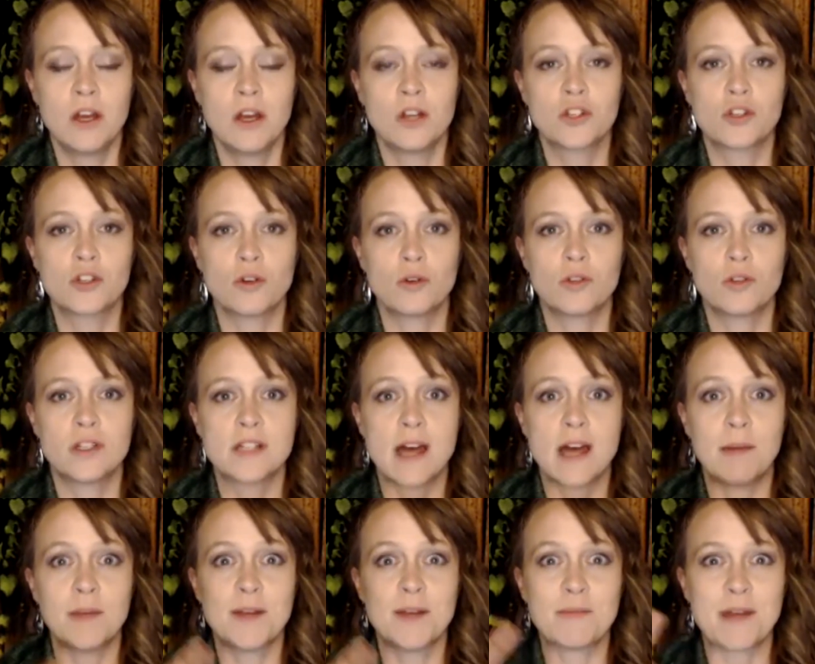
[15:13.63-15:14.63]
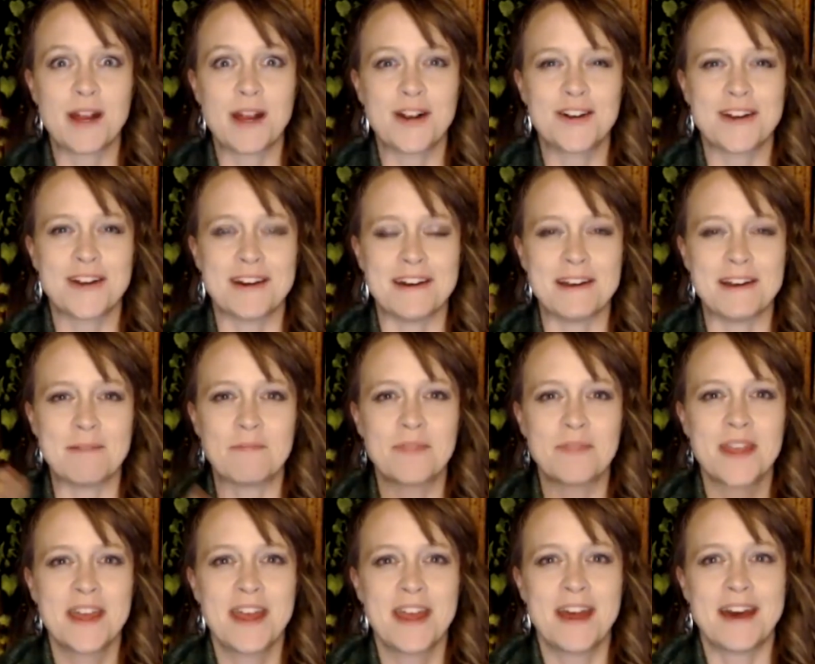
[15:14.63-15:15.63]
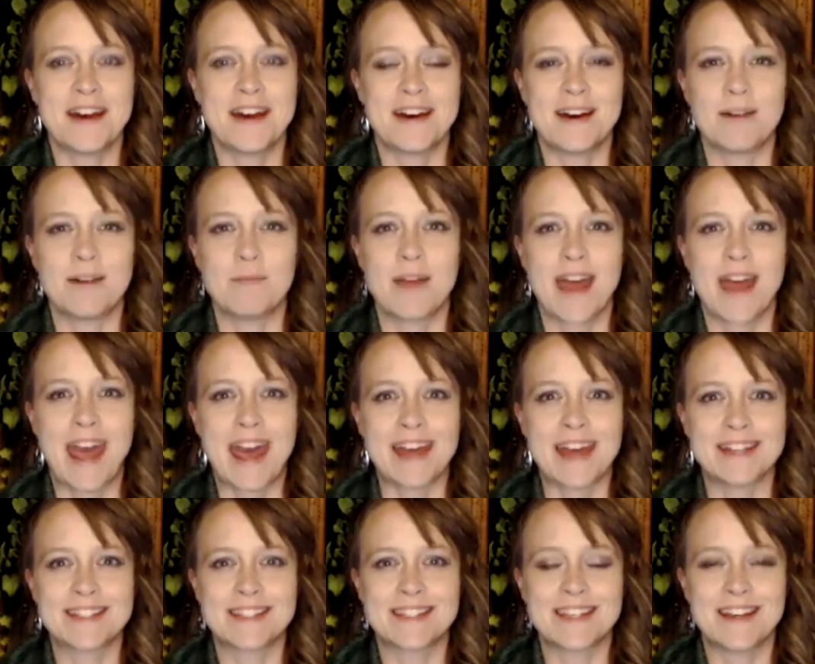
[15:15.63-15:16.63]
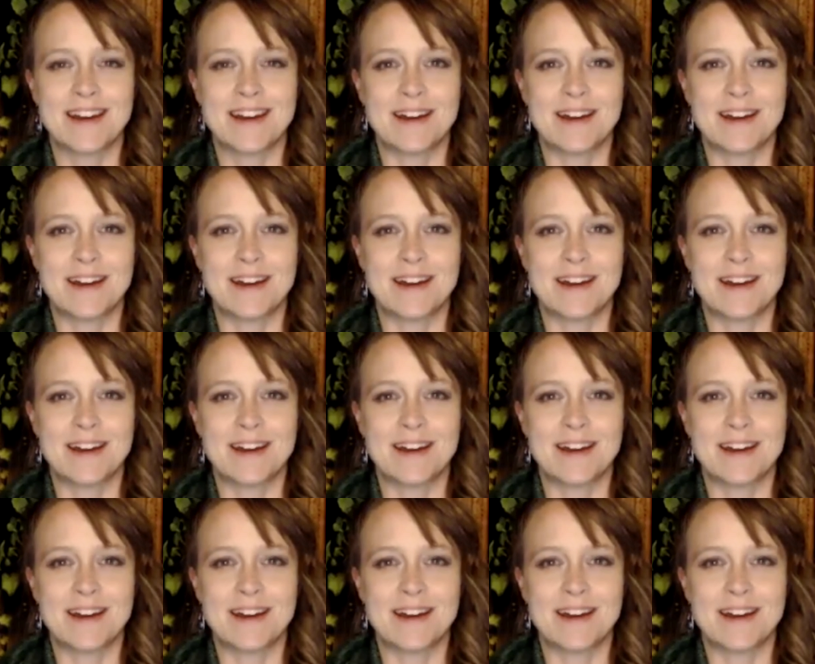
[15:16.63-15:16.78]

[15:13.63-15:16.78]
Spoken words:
So the dominant paradigm has,